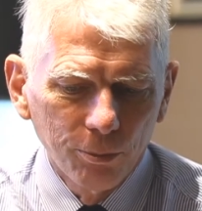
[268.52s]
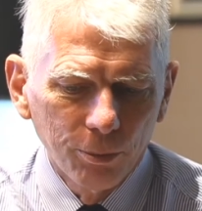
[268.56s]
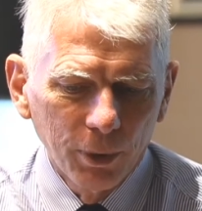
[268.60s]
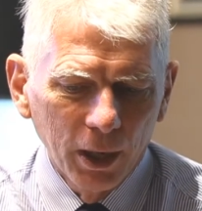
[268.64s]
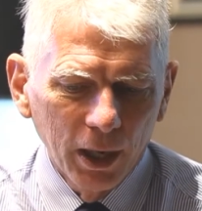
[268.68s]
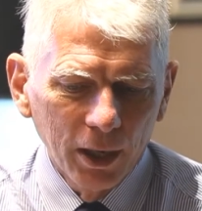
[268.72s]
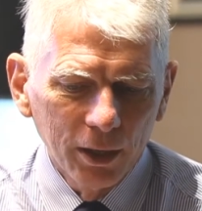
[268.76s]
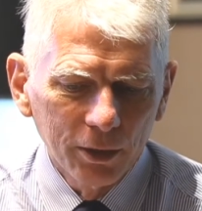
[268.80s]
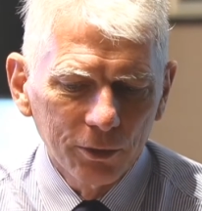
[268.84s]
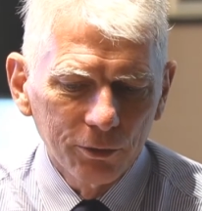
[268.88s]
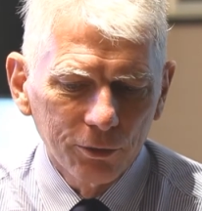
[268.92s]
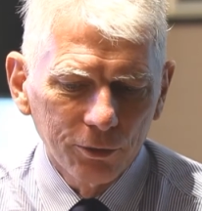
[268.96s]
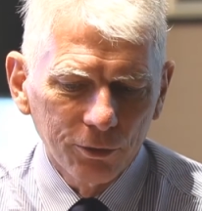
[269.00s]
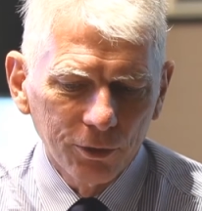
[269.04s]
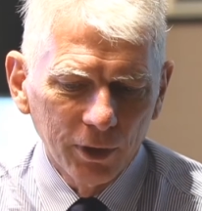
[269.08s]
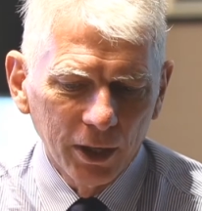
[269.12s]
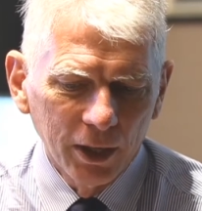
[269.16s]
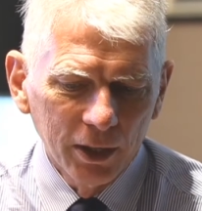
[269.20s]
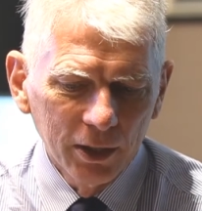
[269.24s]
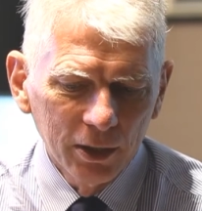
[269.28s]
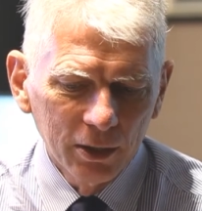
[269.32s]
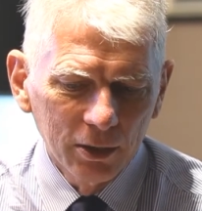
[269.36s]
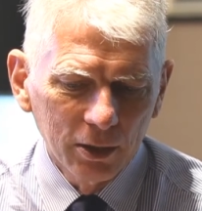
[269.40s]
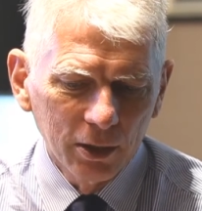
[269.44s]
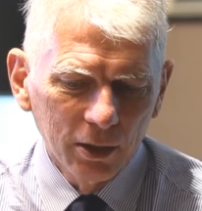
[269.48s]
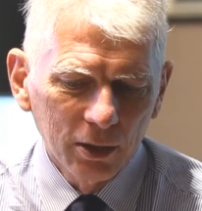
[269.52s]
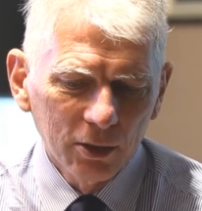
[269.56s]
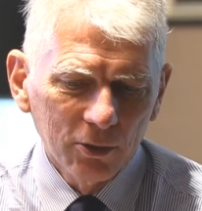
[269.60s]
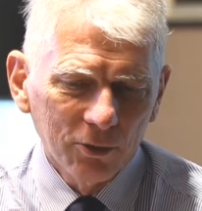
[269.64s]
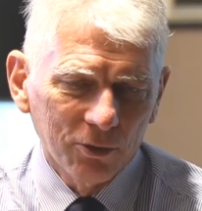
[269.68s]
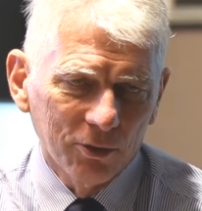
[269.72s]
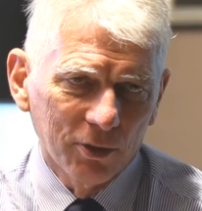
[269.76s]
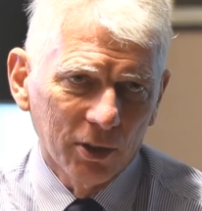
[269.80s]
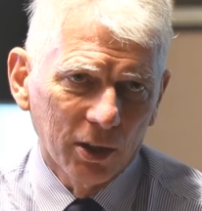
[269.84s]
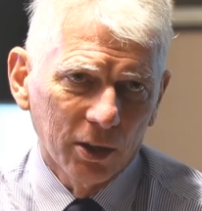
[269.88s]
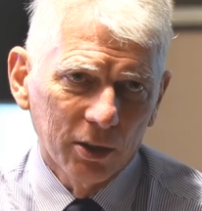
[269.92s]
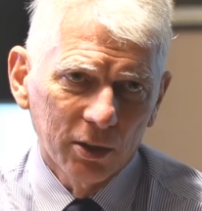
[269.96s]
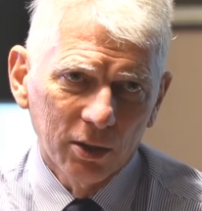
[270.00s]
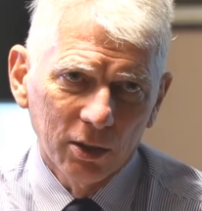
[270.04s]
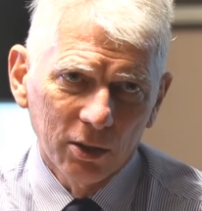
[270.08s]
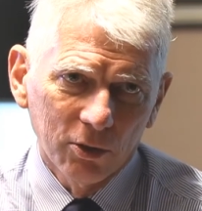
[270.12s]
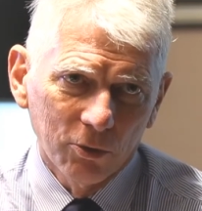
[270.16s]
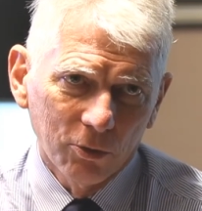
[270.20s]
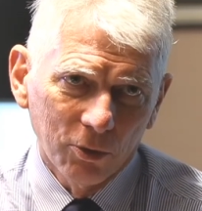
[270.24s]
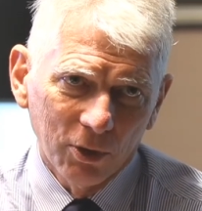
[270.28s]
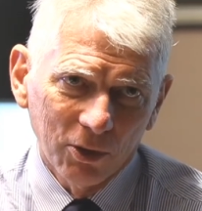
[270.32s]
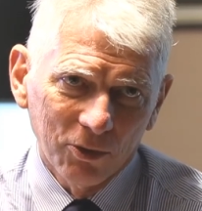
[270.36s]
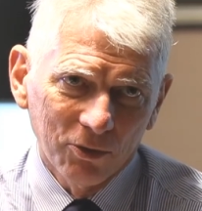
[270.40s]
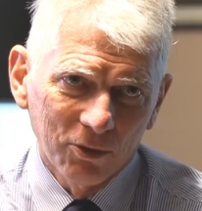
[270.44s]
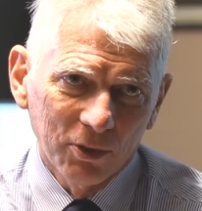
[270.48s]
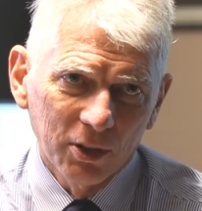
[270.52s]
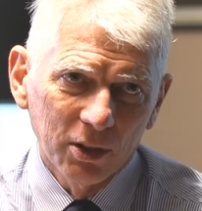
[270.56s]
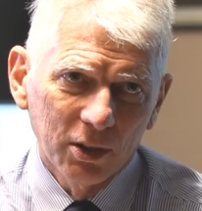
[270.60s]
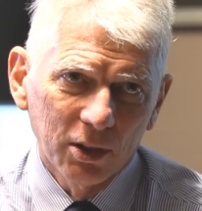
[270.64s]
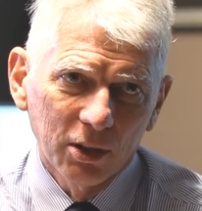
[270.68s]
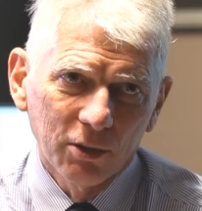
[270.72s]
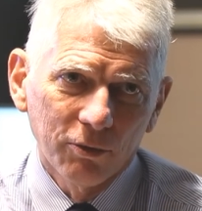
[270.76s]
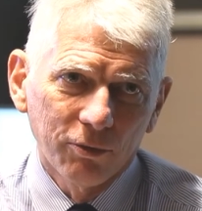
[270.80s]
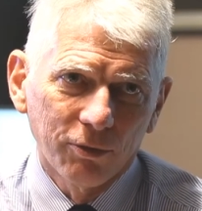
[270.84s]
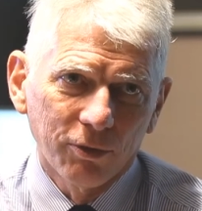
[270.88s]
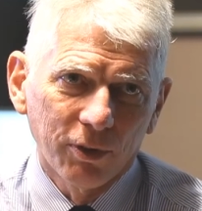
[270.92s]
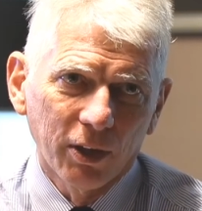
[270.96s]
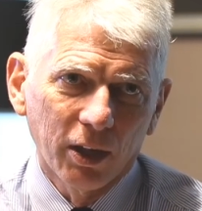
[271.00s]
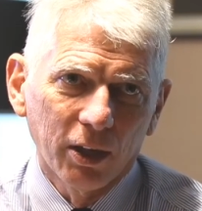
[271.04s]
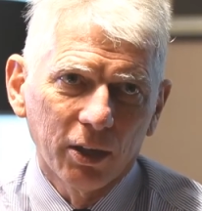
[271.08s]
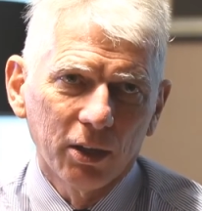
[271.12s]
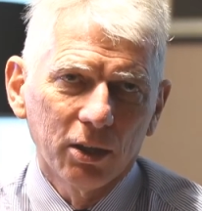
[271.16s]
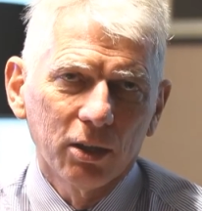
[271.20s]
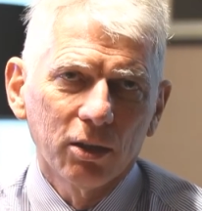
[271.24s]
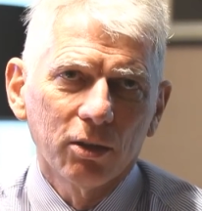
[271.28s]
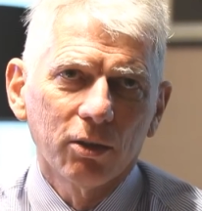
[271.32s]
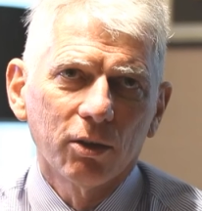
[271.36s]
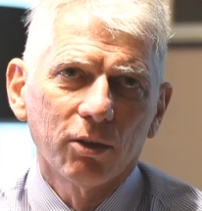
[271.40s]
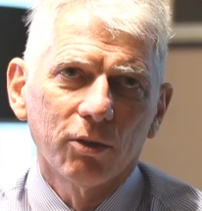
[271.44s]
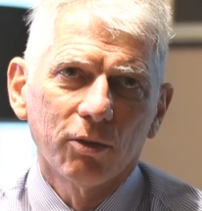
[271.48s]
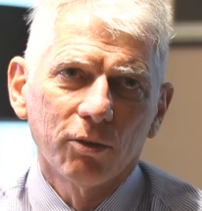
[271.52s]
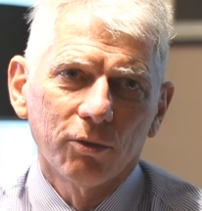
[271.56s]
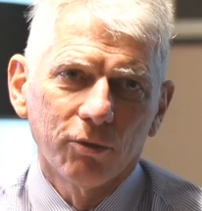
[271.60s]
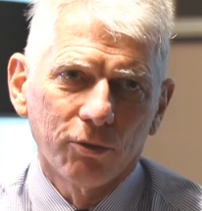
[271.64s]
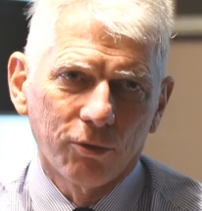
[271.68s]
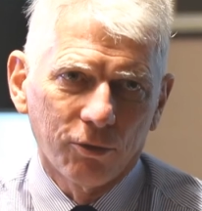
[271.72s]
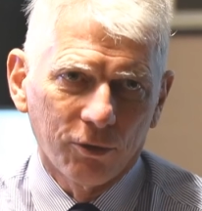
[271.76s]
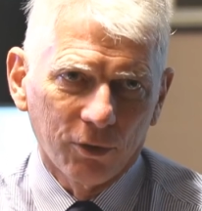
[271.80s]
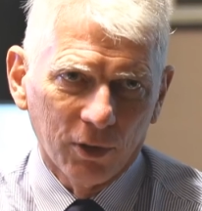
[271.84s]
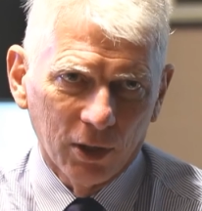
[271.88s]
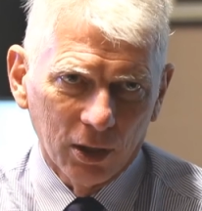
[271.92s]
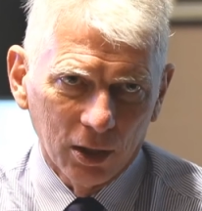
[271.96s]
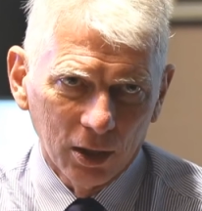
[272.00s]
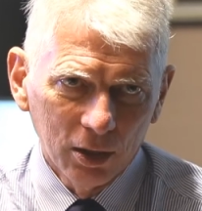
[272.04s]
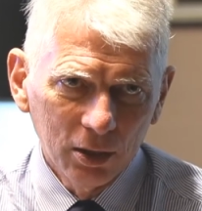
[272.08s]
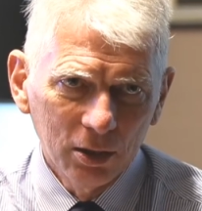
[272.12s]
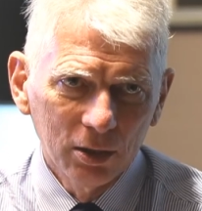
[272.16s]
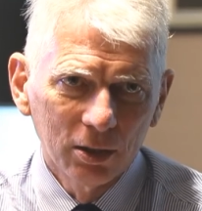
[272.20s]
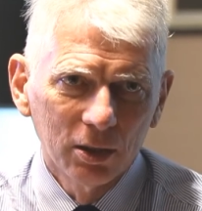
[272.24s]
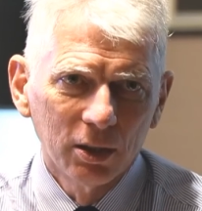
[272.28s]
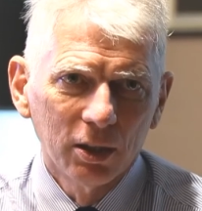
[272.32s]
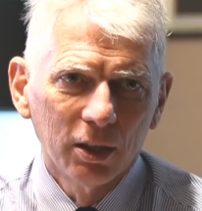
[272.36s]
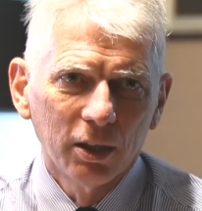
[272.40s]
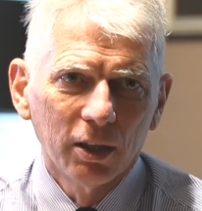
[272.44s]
buy 8X, they are interested in flying far